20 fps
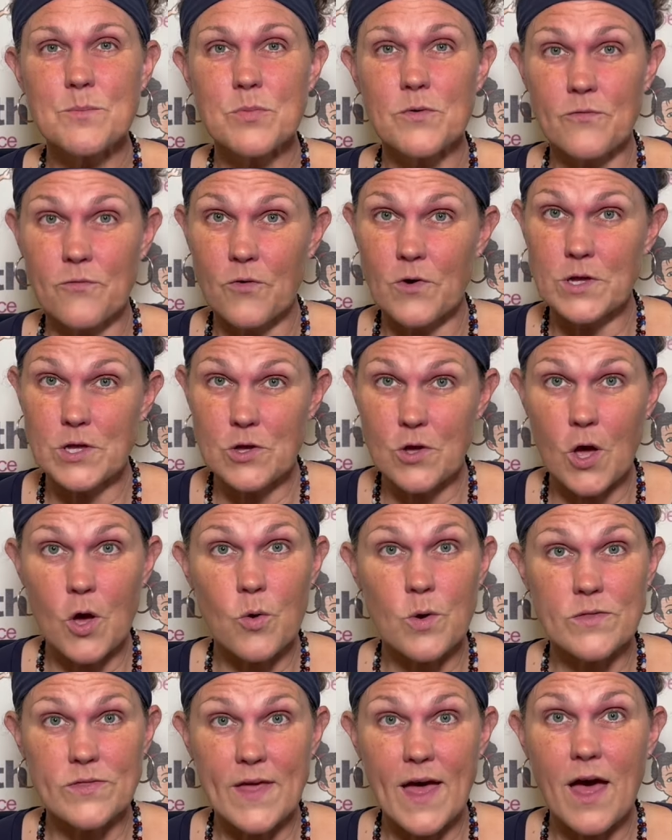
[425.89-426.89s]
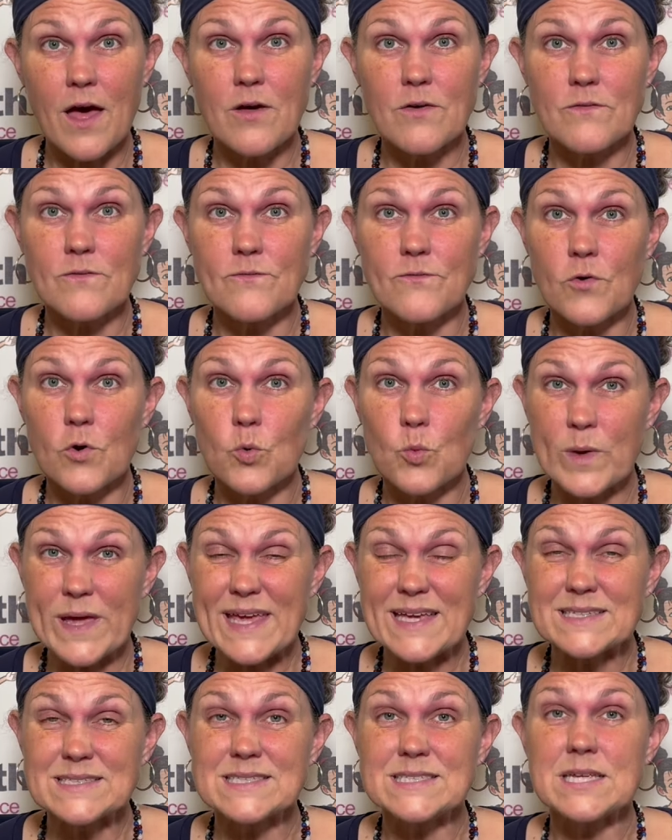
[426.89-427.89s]
before you go without for
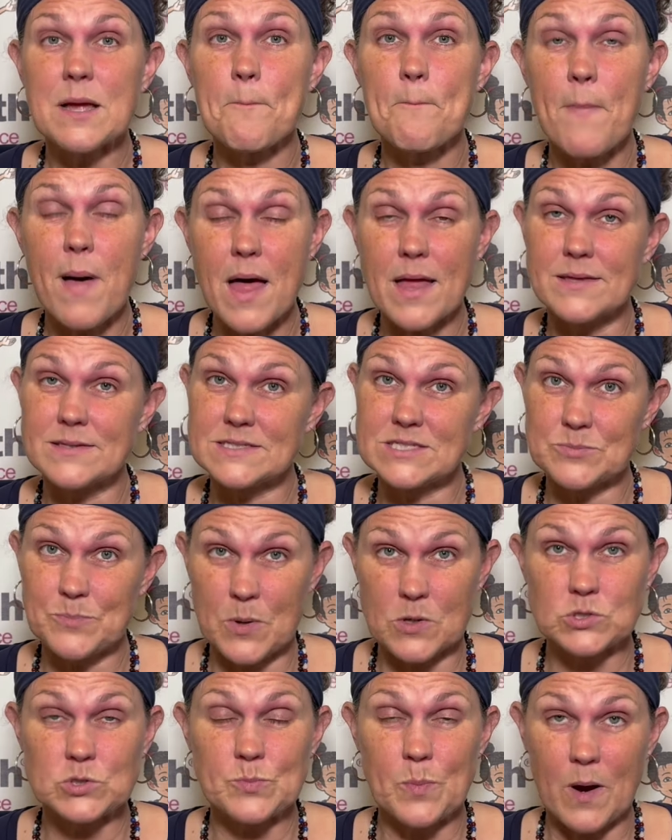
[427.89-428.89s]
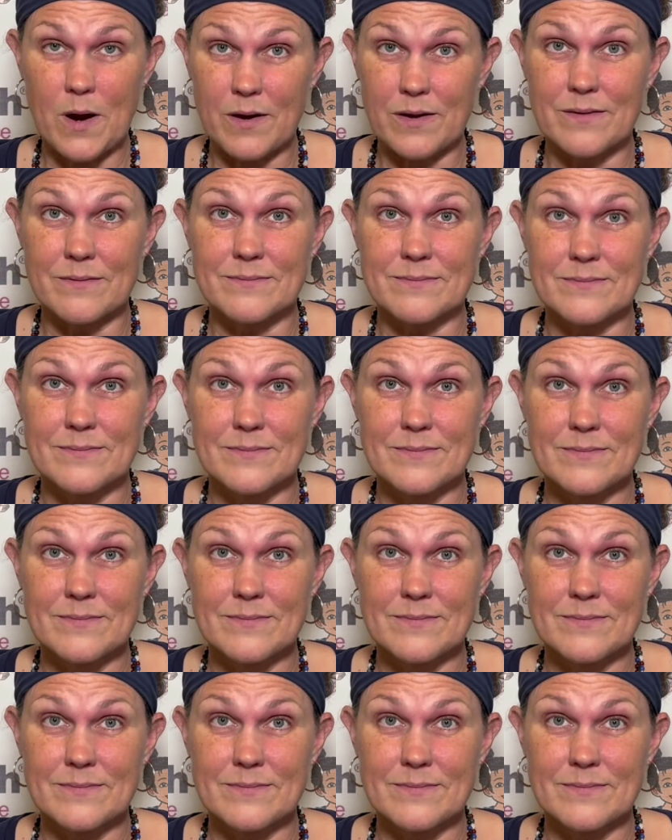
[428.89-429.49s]
weeks to months postpartum.